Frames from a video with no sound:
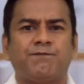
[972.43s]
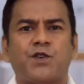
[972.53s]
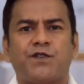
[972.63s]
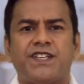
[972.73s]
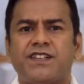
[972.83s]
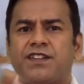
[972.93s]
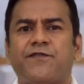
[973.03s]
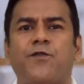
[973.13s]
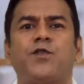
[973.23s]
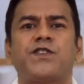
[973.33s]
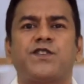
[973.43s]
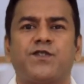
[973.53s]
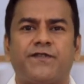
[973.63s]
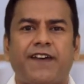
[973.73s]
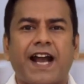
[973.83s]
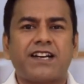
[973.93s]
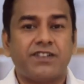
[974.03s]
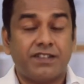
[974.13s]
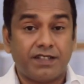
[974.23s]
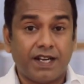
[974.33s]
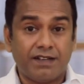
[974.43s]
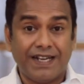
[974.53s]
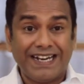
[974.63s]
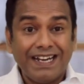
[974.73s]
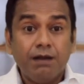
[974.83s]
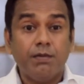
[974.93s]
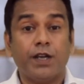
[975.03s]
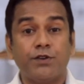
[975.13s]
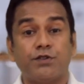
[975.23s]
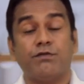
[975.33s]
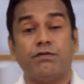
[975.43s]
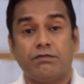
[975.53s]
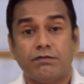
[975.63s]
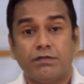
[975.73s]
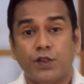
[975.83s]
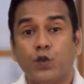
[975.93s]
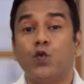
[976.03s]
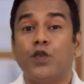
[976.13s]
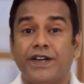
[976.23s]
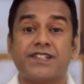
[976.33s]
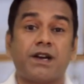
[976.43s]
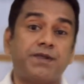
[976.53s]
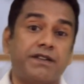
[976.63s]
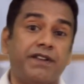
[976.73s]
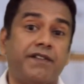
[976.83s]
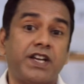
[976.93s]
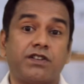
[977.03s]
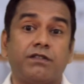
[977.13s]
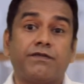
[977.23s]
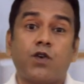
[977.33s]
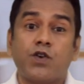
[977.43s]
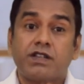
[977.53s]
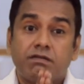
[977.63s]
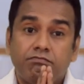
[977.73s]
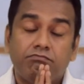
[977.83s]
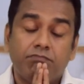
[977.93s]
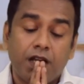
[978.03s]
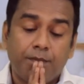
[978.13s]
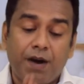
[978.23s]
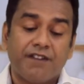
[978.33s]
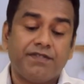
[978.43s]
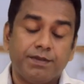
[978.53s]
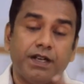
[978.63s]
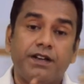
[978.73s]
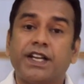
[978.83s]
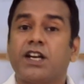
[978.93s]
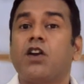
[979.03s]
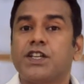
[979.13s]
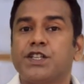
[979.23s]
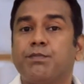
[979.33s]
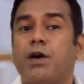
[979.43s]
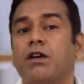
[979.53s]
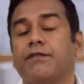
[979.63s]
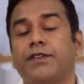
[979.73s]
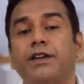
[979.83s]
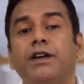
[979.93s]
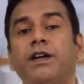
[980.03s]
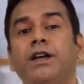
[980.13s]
So these are the forces or factors that enable you to do disruptive innovation, of course, apart from the technology part of it.